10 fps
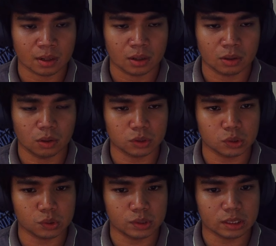Go to
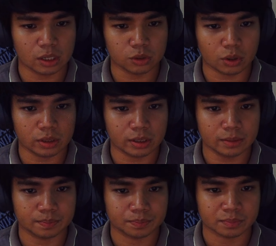student controller.
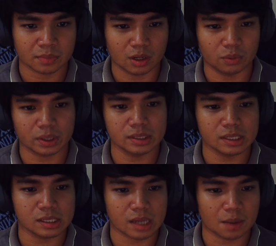We can
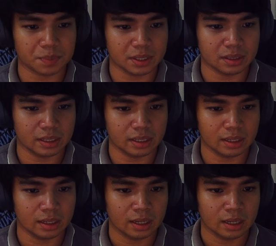just copy the